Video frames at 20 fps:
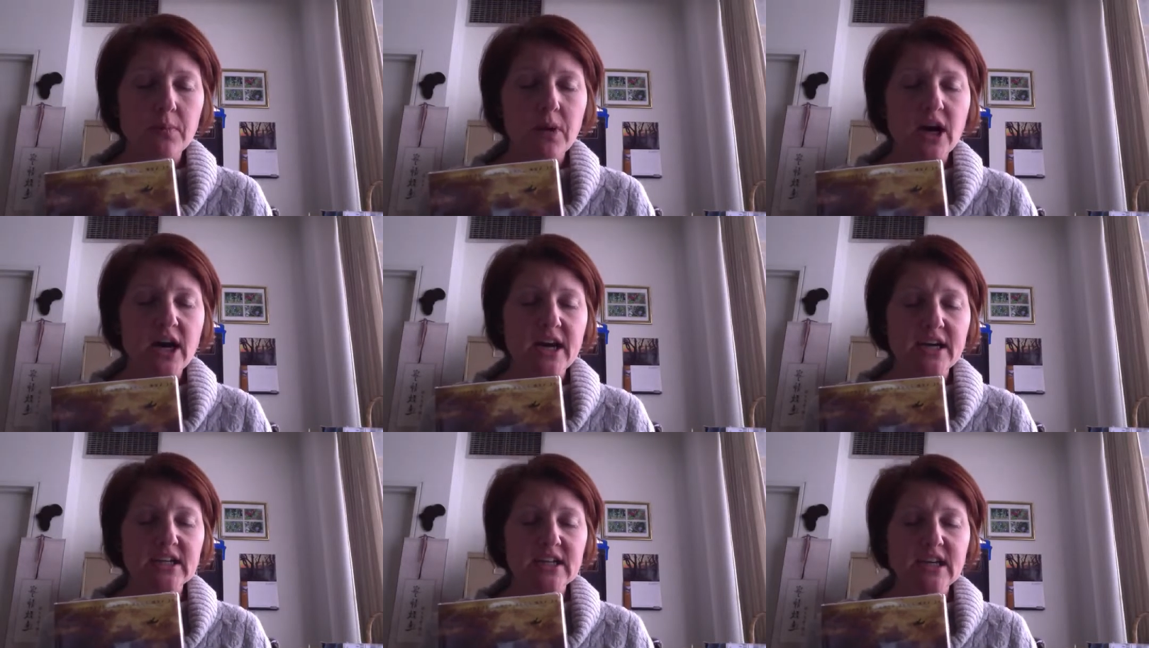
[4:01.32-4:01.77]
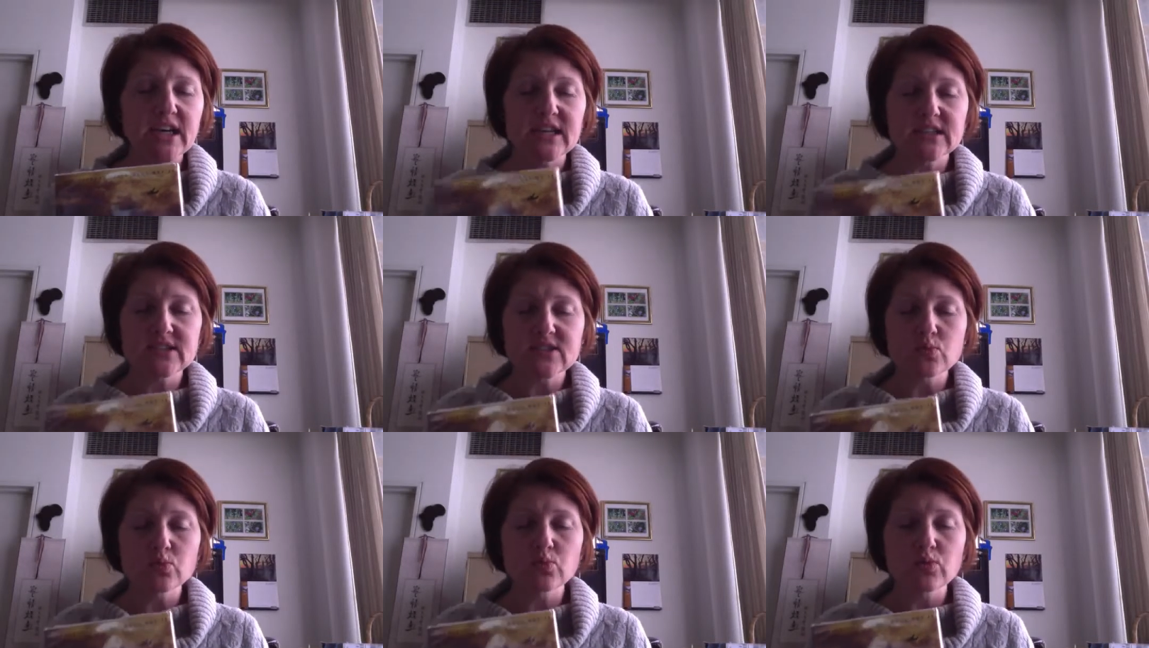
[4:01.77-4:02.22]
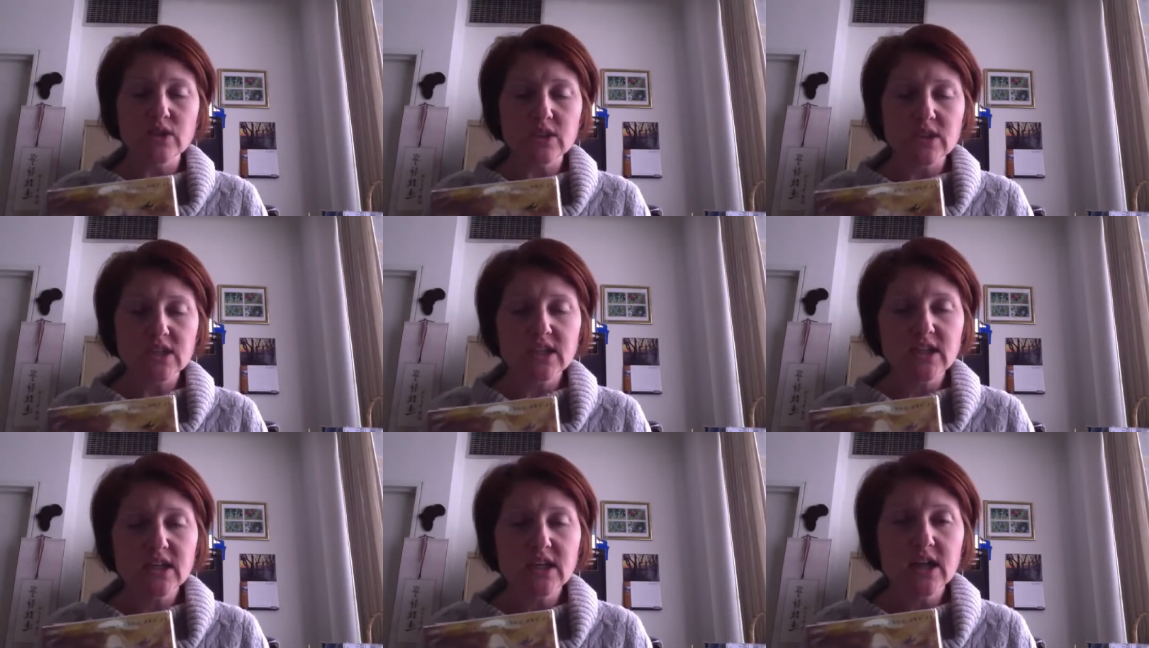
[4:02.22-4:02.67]
mind. It's
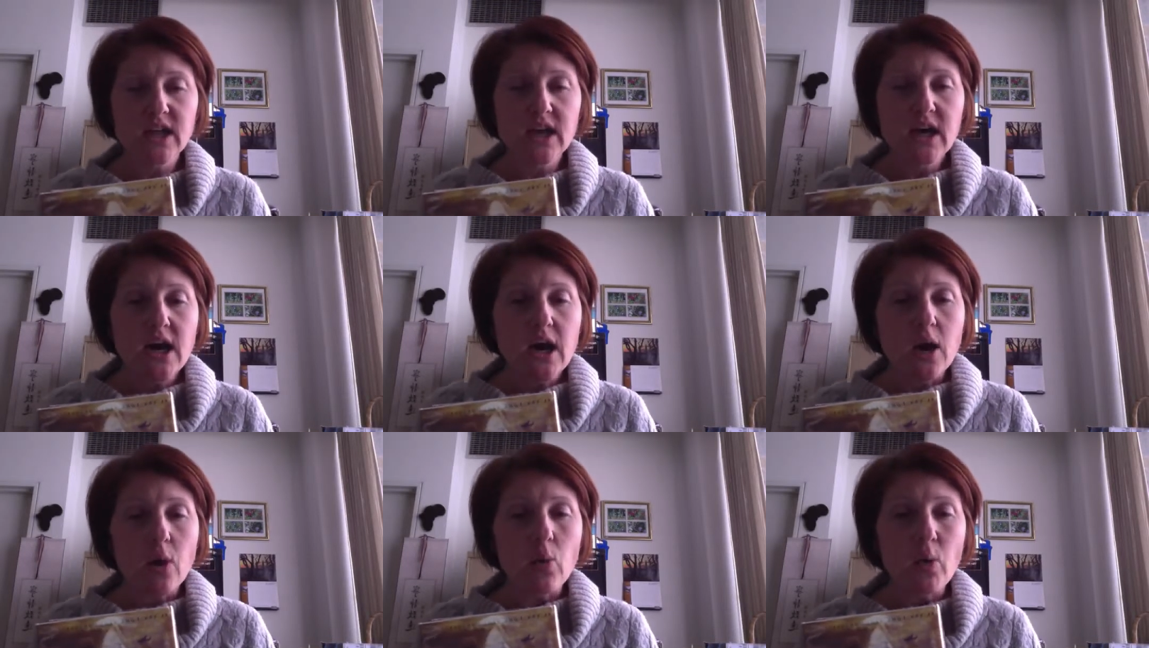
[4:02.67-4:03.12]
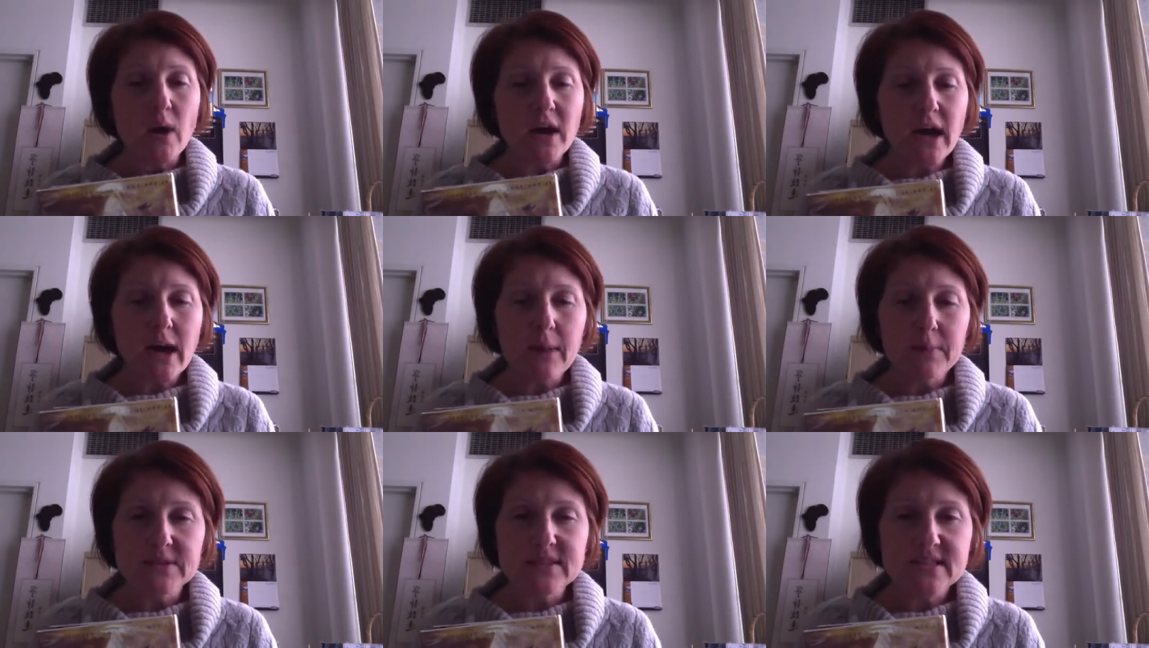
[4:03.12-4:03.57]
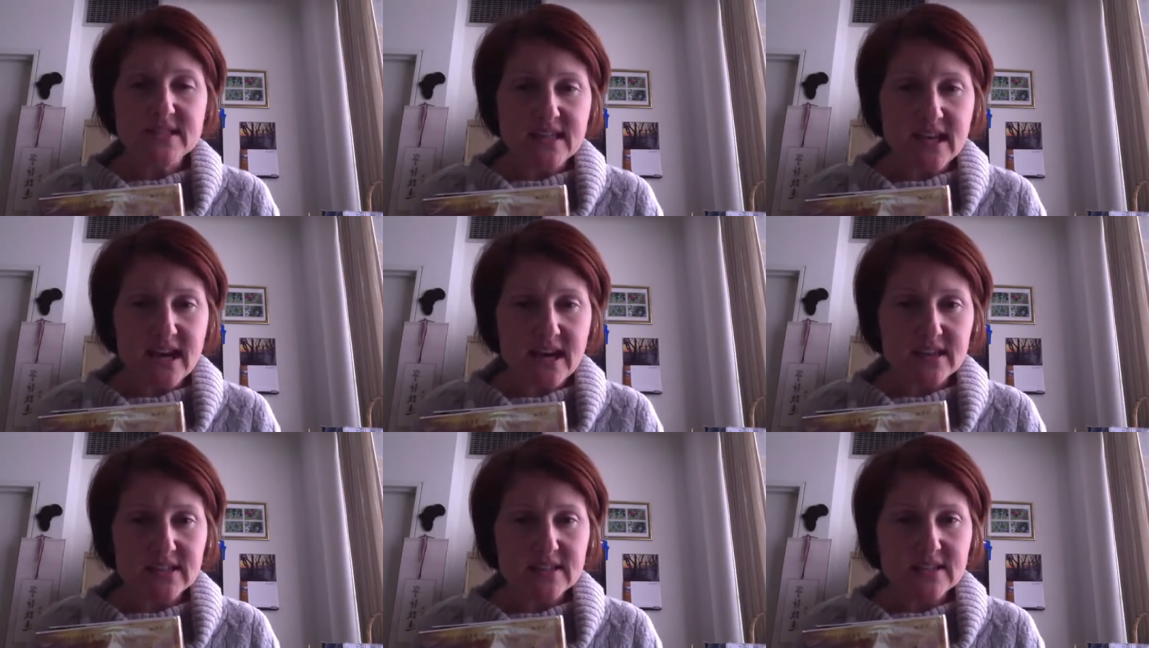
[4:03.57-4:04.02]
really what happens
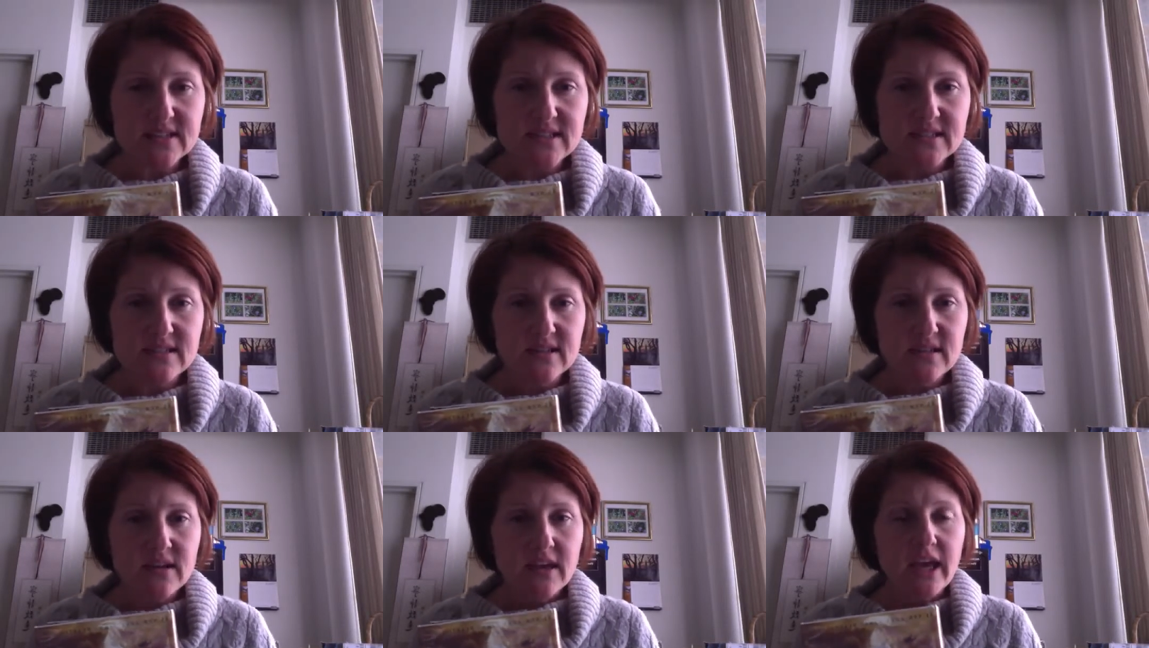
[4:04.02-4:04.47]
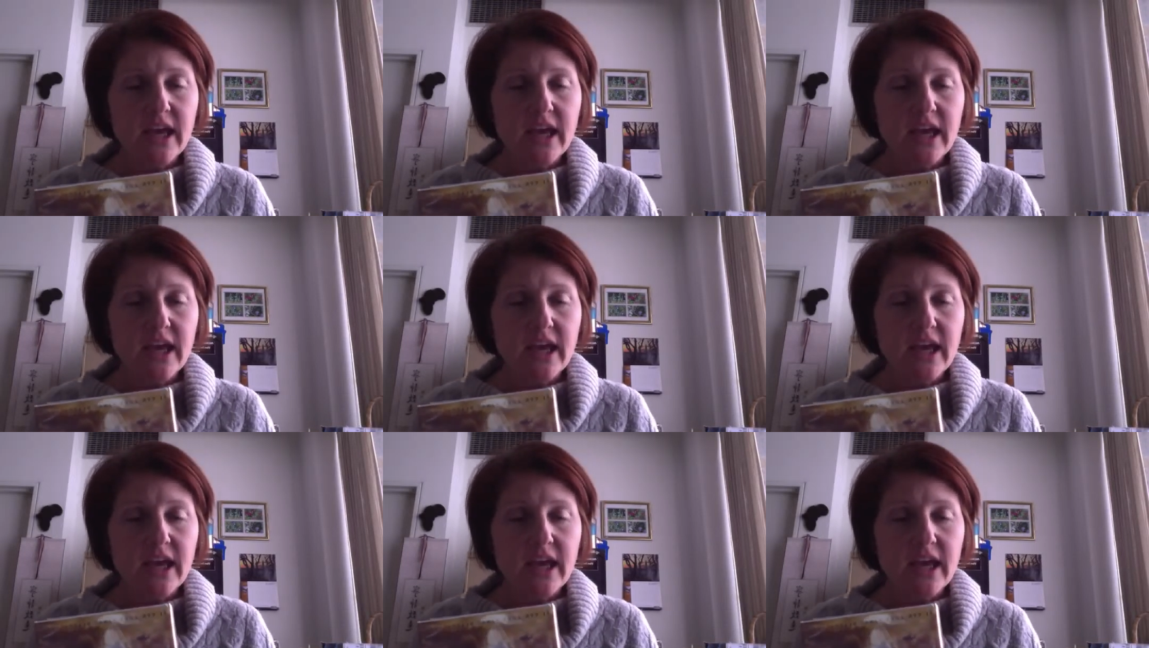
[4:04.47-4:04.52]
next